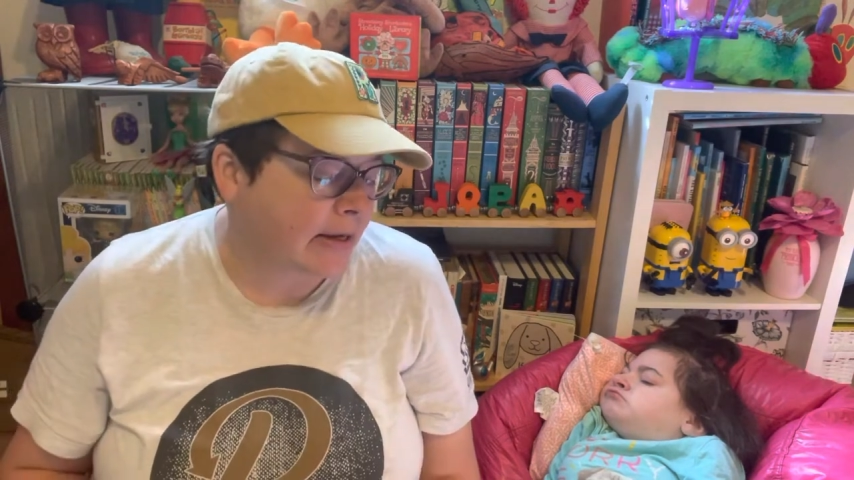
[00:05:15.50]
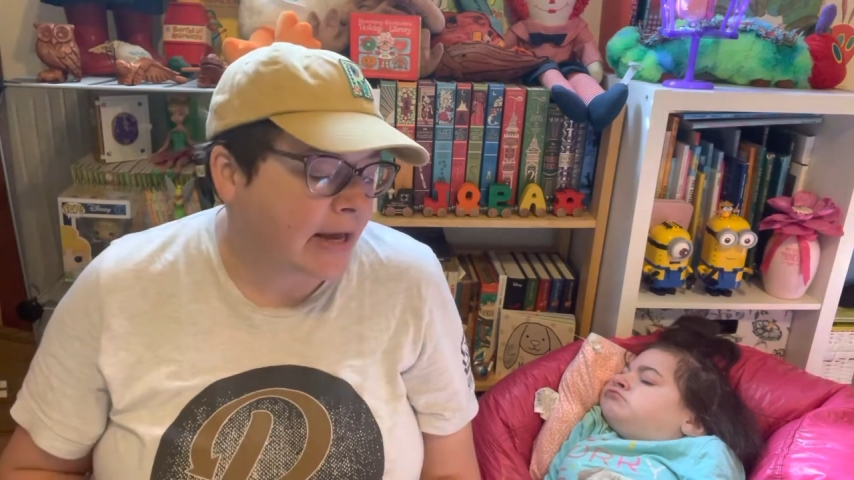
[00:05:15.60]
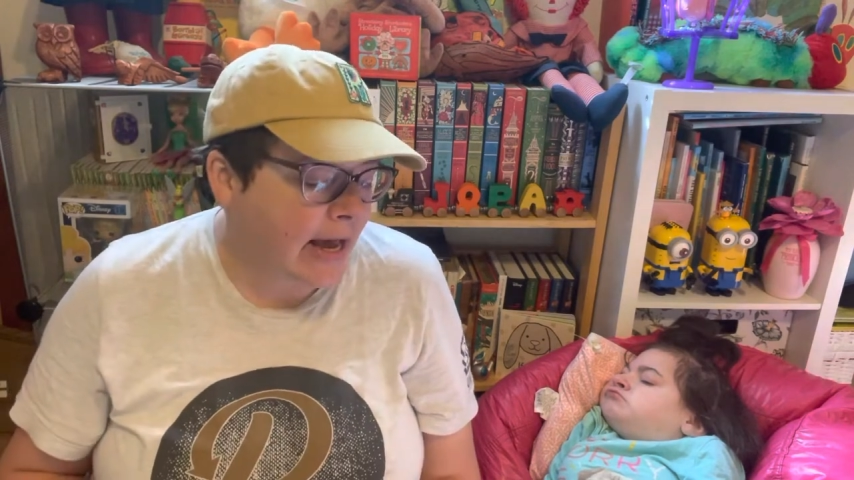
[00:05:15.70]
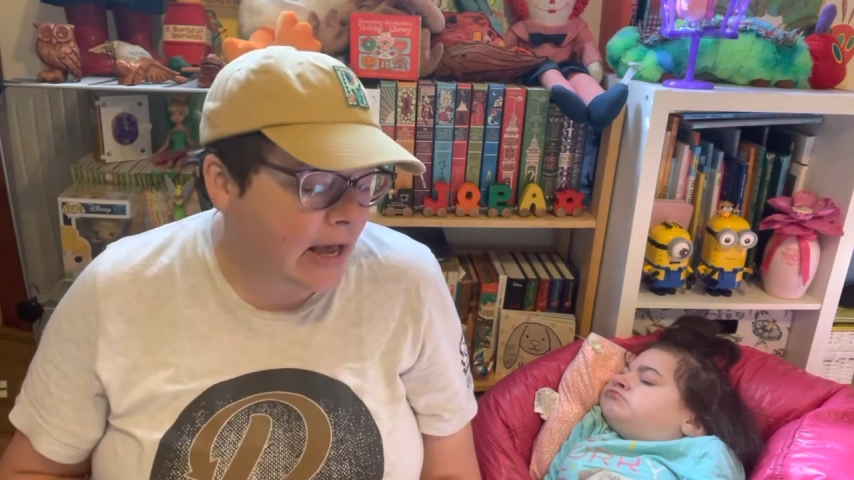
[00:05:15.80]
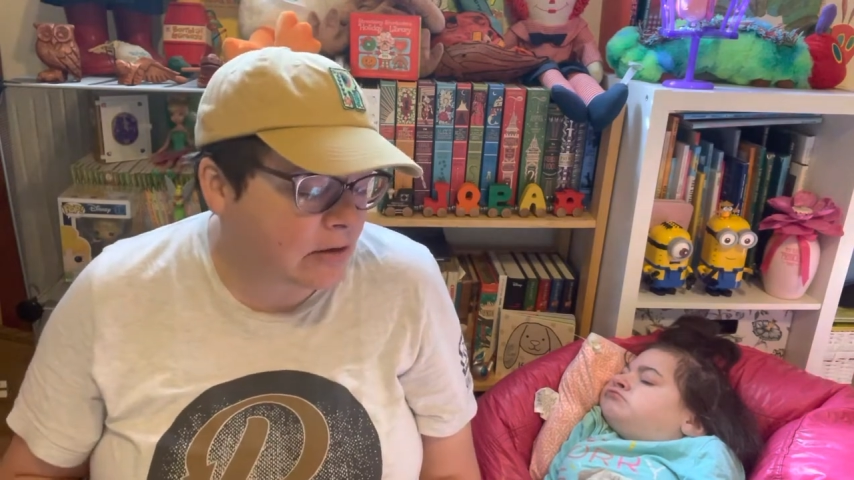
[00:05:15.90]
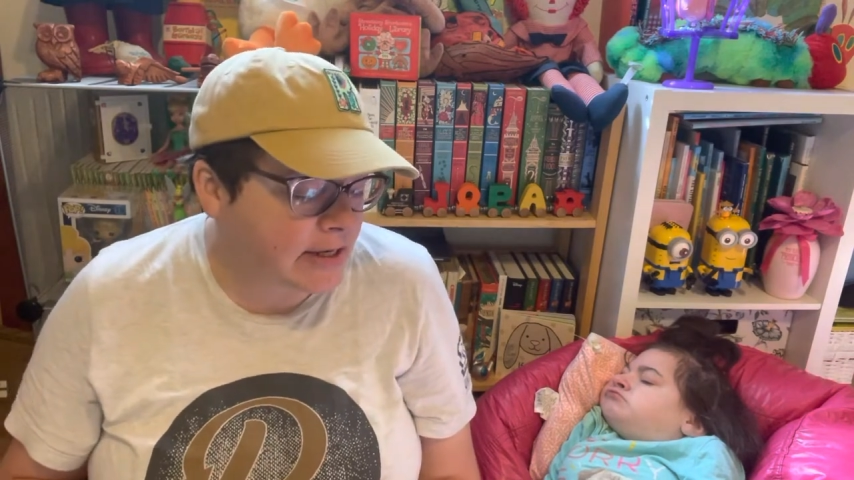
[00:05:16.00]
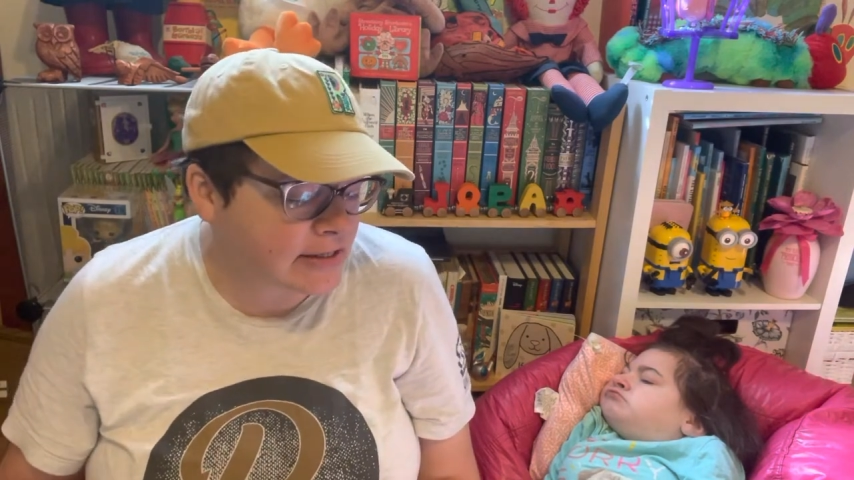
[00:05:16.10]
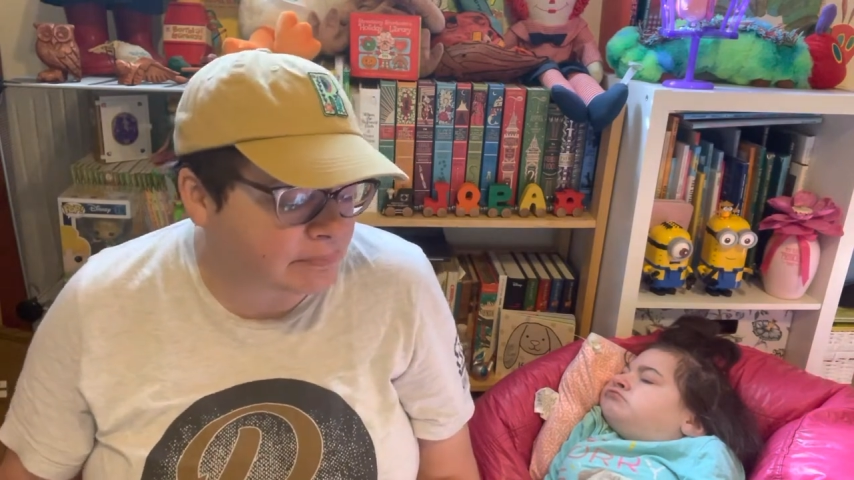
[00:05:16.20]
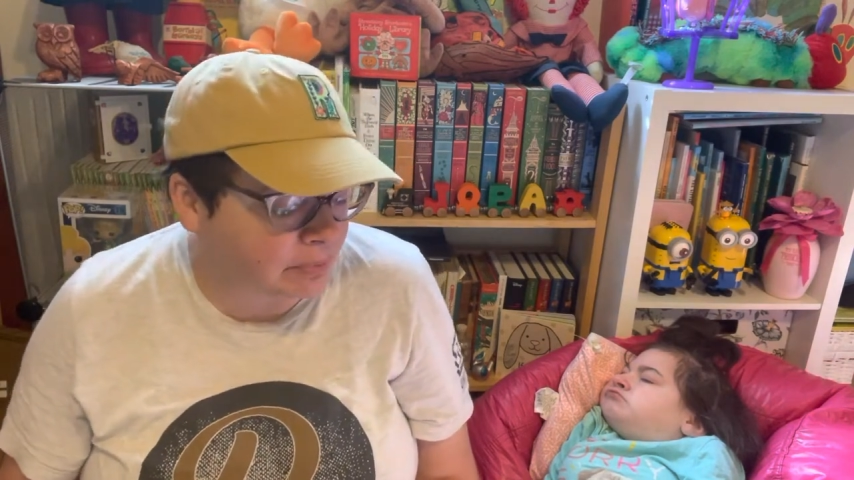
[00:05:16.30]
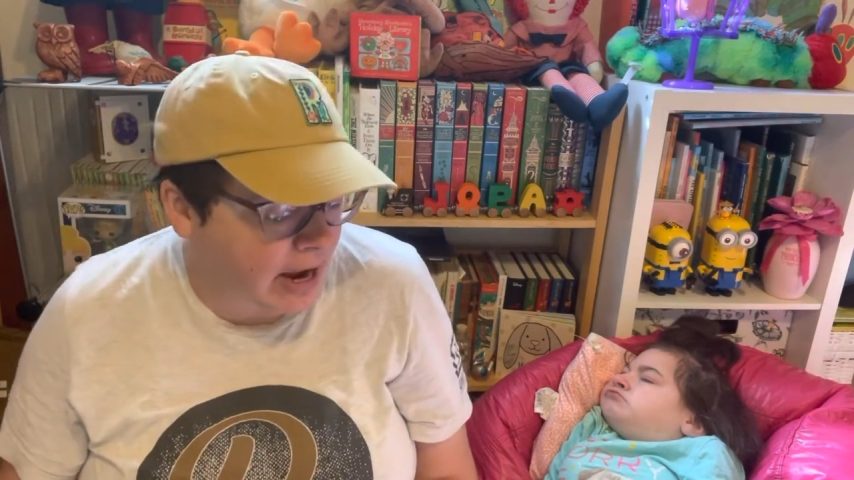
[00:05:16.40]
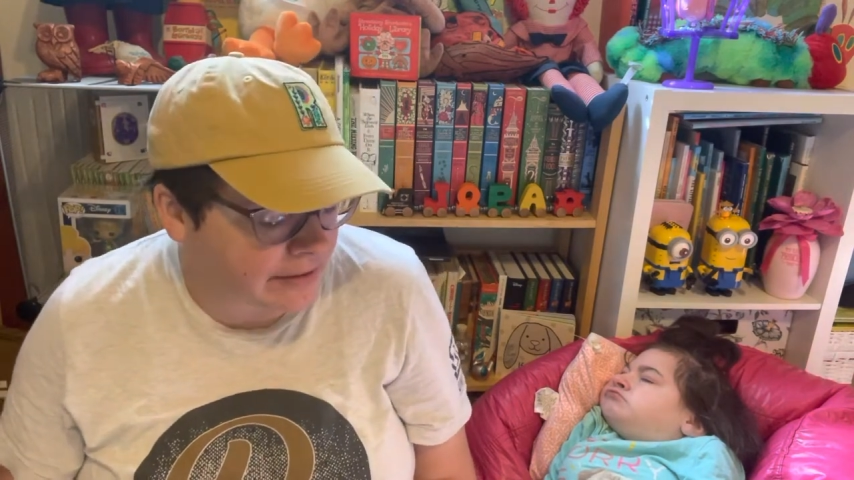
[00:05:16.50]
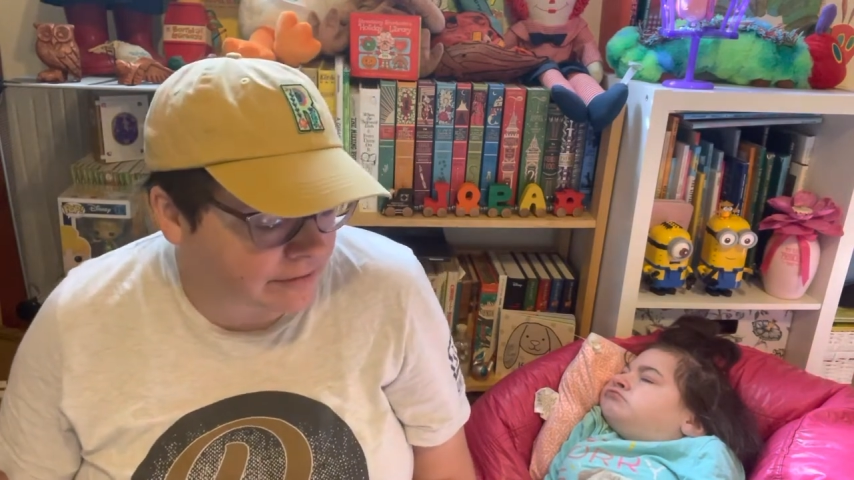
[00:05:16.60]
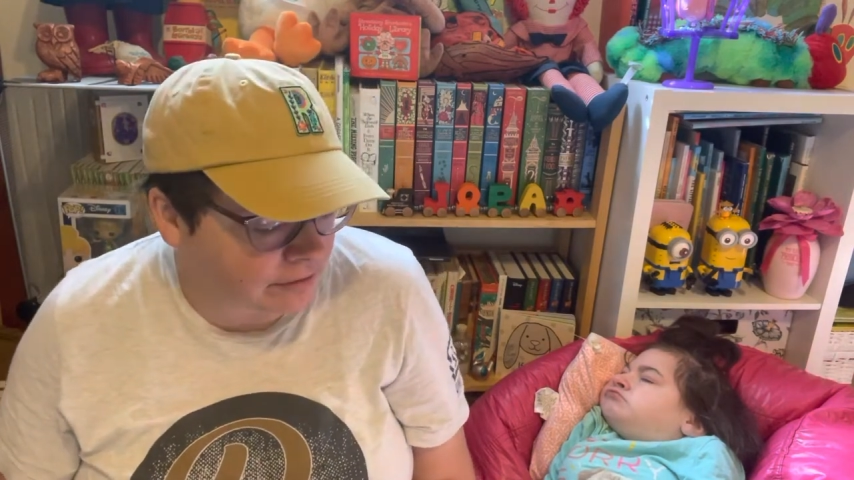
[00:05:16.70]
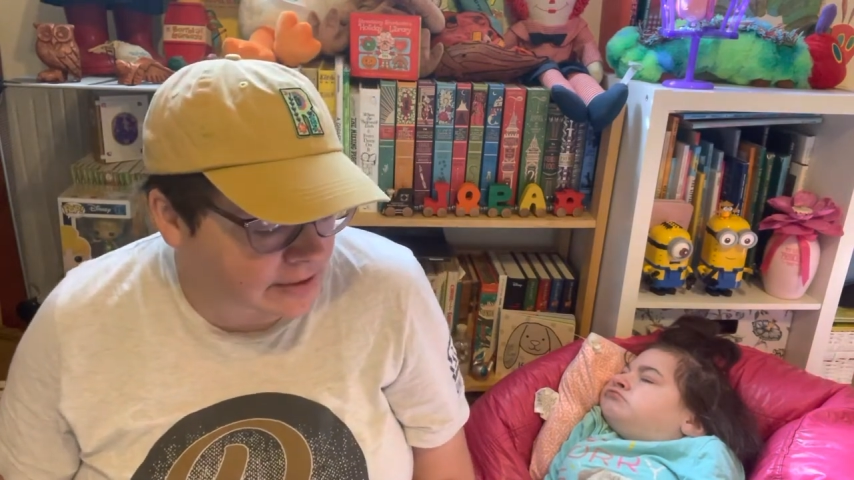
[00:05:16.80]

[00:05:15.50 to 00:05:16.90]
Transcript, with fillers: held his breath for